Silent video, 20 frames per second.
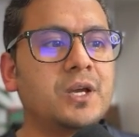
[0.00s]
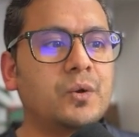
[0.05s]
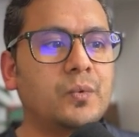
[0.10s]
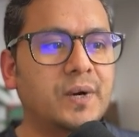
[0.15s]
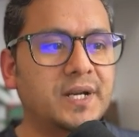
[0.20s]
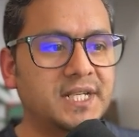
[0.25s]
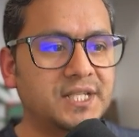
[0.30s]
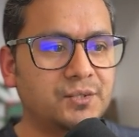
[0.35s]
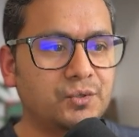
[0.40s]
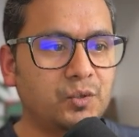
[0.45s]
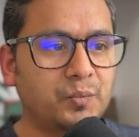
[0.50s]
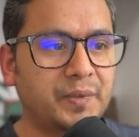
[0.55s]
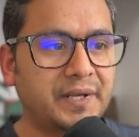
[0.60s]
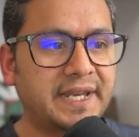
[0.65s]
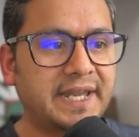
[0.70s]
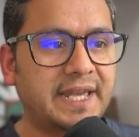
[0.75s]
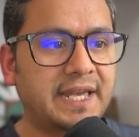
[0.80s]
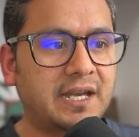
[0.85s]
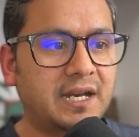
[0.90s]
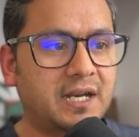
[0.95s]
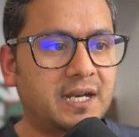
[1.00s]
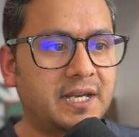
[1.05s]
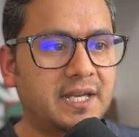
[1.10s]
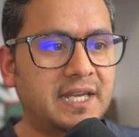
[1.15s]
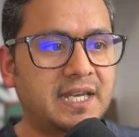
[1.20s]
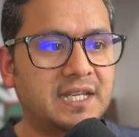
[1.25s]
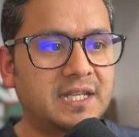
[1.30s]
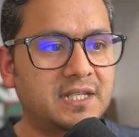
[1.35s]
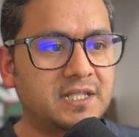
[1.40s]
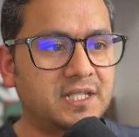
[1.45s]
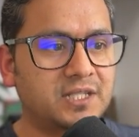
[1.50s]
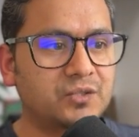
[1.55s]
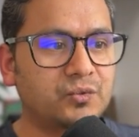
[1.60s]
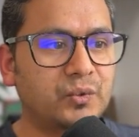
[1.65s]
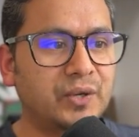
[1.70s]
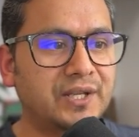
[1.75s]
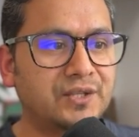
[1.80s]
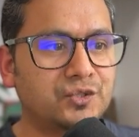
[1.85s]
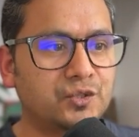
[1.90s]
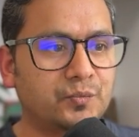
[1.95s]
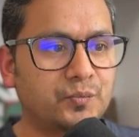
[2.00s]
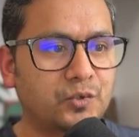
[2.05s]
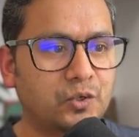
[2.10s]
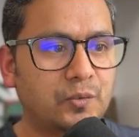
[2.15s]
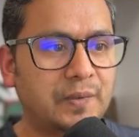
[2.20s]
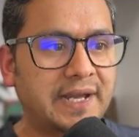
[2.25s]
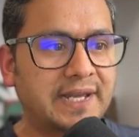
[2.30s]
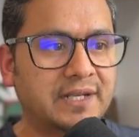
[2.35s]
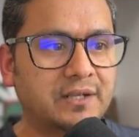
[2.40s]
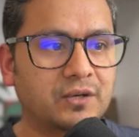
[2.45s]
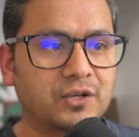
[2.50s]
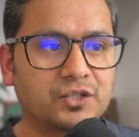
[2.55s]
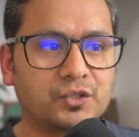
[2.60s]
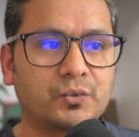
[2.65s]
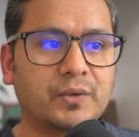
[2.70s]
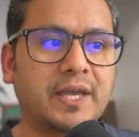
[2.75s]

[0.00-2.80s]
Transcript: What is OpenAI? And it is going to provide us.